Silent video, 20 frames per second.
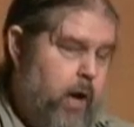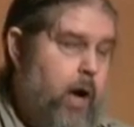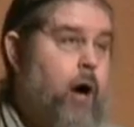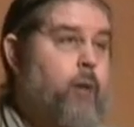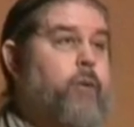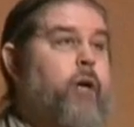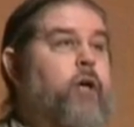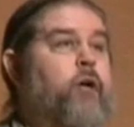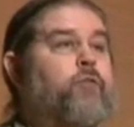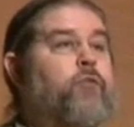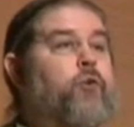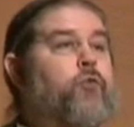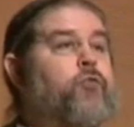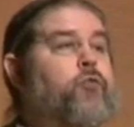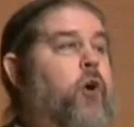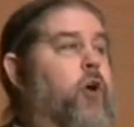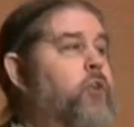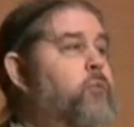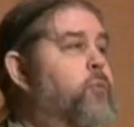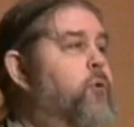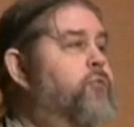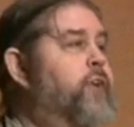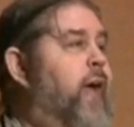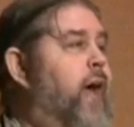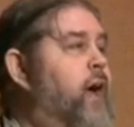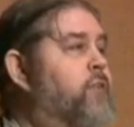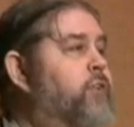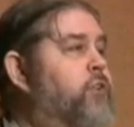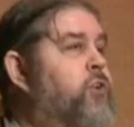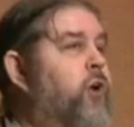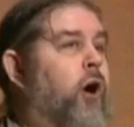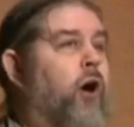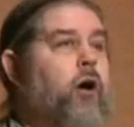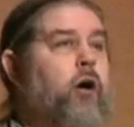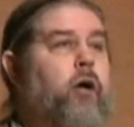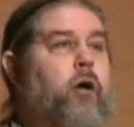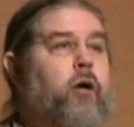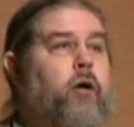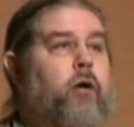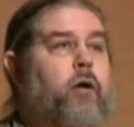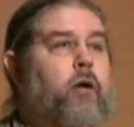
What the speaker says: How many of you saw the movie Avatar?